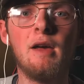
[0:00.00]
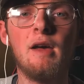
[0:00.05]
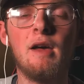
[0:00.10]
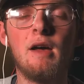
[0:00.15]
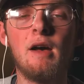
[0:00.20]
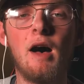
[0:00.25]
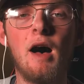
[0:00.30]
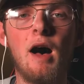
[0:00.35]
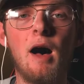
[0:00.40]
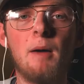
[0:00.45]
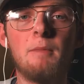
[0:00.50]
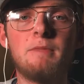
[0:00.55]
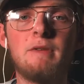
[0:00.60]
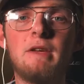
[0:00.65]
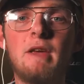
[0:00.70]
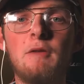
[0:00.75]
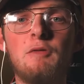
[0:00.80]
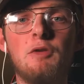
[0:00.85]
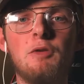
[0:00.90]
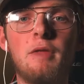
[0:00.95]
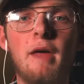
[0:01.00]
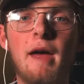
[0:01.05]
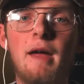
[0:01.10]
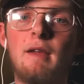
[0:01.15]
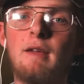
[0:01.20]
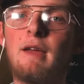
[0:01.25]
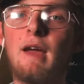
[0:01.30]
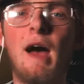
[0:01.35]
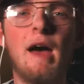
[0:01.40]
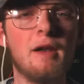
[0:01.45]
to give you
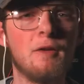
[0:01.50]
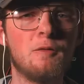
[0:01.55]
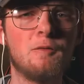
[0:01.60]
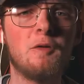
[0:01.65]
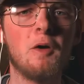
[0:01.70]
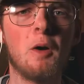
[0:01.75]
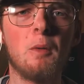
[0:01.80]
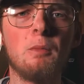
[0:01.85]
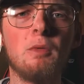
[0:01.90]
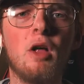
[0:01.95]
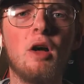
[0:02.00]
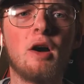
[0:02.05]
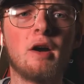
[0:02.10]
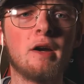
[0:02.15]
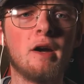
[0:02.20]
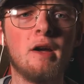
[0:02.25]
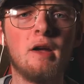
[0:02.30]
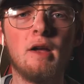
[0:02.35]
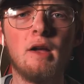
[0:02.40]
that kind of film look.